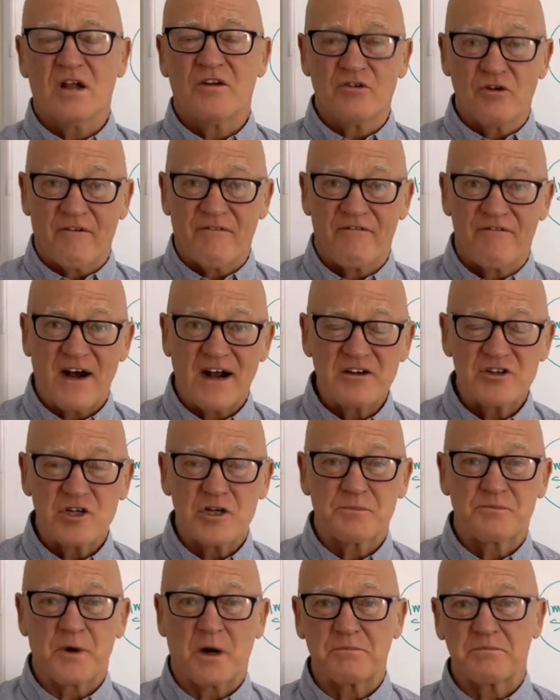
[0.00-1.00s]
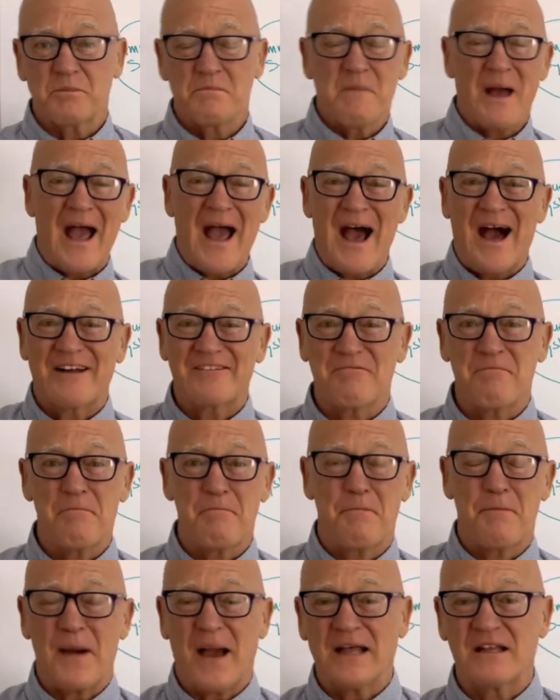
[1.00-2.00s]
not functioning properly, out
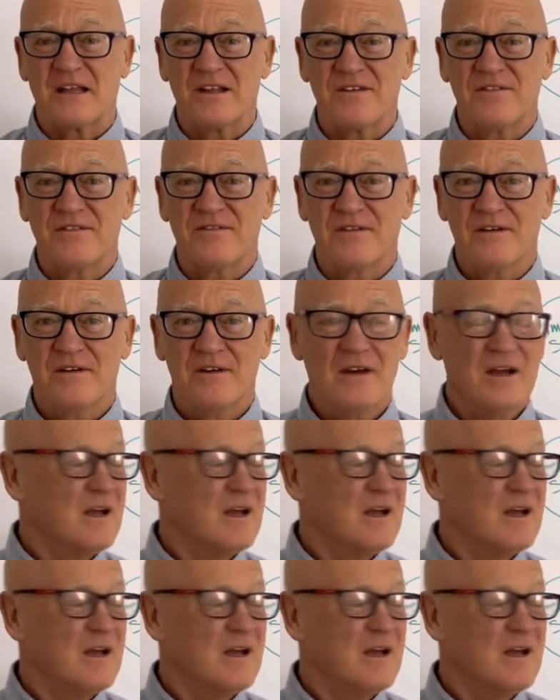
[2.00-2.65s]
of balance,